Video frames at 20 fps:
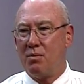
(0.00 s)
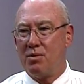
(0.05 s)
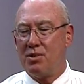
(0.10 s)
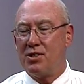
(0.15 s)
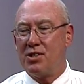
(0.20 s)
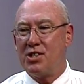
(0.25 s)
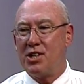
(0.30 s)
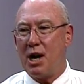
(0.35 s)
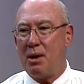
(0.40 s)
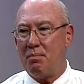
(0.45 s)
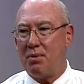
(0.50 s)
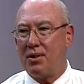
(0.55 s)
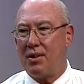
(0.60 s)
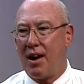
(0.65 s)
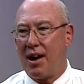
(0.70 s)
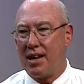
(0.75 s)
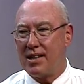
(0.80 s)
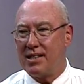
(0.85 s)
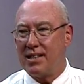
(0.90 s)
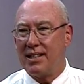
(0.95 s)

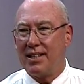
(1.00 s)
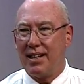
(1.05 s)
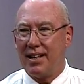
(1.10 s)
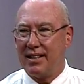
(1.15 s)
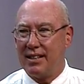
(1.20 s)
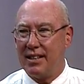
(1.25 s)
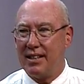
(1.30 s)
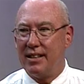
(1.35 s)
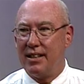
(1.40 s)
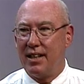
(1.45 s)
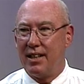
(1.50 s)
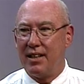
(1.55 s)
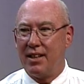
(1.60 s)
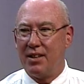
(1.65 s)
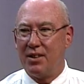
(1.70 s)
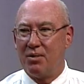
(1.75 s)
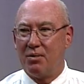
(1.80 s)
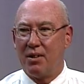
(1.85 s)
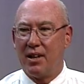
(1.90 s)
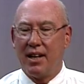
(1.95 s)
jeopardized in
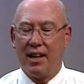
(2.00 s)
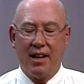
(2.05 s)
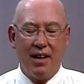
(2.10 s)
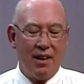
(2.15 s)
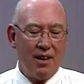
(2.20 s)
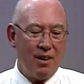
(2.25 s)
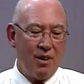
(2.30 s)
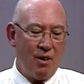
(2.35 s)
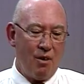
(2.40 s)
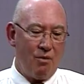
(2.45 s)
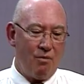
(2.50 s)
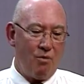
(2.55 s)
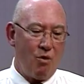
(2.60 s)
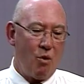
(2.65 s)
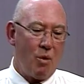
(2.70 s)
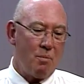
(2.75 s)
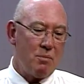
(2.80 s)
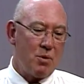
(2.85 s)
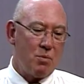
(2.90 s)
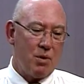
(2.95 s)
1993,
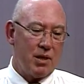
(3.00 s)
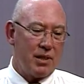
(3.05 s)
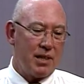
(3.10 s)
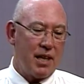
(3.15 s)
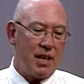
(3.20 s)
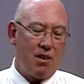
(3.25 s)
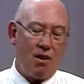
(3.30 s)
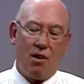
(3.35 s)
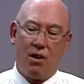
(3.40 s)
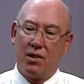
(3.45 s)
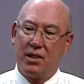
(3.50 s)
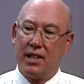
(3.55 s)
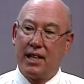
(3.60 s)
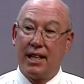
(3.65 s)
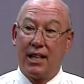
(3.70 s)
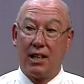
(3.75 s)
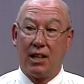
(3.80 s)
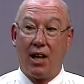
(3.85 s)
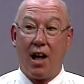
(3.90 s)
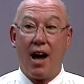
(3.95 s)
formed what they called the
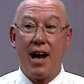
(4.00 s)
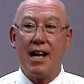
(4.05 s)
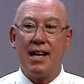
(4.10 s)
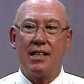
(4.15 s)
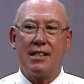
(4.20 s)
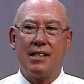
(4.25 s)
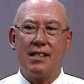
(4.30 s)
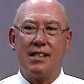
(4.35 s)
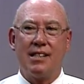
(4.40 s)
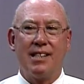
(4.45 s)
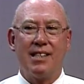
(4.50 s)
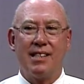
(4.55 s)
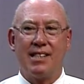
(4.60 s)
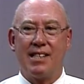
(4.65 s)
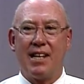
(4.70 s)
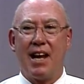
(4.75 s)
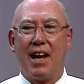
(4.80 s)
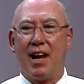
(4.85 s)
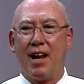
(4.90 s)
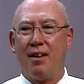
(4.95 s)
Alliance to
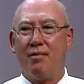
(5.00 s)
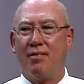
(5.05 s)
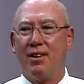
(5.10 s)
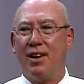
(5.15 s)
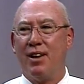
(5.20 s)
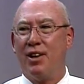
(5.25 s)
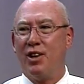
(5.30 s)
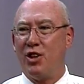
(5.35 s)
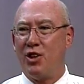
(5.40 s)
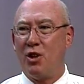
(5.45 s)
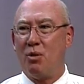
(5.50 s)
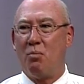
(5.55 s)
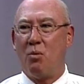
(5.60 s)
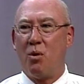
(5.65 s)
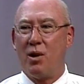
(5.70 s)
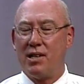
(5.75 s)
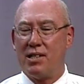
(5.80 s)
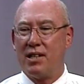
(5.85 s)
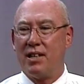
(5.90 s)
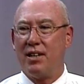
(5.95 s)
Save the
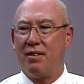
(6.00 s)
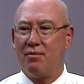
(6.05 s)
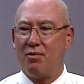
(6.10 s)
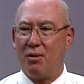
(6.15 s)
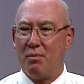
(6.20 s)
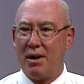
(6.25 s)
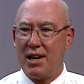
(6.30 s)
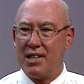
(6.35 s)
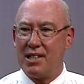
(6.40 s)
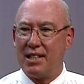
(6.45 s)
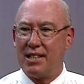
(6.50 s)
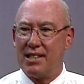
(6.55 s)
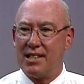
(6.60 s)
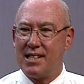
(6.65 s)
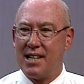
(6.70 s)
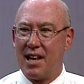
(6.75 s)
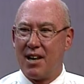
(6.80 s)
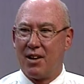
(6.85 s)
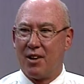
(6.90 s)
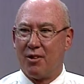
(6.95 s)
Poison Information
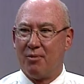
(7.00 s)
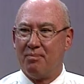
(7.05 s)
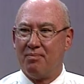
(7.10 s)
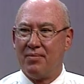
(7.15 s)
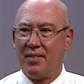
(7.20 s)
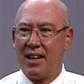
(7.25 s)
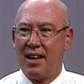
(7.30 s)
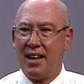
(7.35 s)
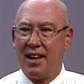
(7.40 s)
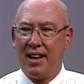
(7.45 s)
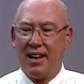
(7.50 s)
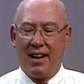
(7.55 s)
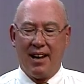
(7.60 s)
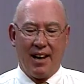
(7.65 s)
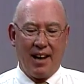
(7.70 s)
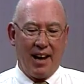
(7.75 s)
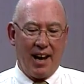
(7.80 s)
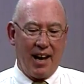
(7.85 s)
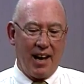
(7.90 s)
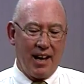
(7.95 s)
Center.
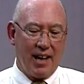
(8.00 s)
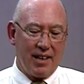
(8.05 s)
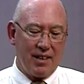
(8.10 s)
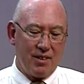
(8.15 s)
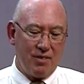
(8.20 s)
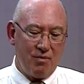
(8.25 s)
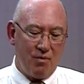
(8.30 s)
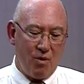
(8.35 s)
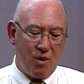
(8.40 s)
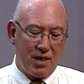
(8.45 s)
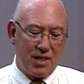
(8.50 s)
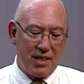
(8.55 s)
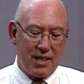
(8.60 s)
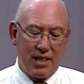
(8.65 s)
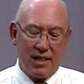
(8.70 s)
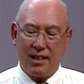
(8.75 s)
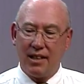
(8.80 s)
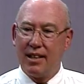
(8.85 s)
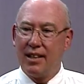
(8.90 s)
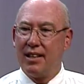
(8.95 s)
And
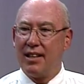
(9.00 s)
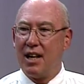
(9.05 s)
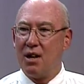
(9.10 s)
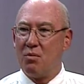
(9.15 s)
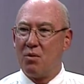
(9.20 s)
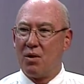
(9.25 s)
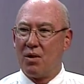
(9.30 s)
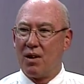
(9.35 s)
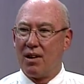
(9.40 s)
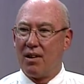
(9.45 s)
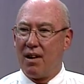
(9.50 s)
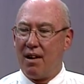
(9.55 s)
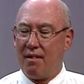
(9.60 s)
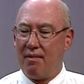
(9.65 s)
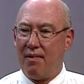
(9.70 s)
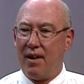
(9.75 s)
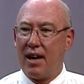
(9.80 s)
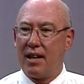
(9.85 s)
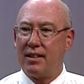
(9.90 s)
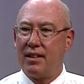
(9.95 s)
fortunately, they were
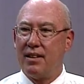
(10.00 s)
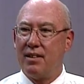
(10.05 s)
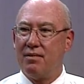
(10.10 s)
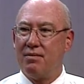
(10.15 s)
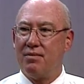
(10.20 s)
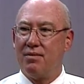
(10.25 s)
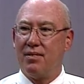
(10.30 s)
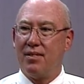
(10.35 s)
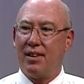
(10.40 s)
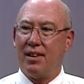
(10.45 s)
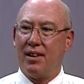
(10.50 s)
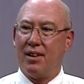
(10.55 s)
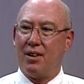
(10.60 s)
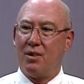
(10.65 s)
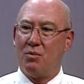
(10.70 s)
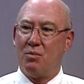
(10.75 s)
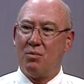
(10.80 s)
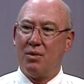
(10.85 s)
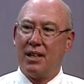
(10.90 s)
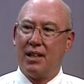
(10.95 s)
effective.
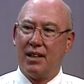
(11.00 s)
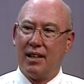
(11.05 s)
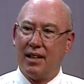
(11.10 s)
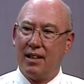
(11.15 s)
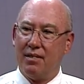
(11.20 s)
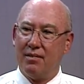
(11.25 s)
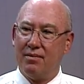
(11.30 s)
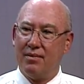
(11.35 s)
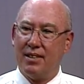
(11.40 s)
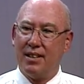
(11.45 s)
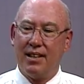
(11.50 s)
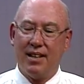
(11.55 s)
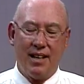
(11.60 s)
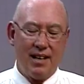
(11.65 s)
We lived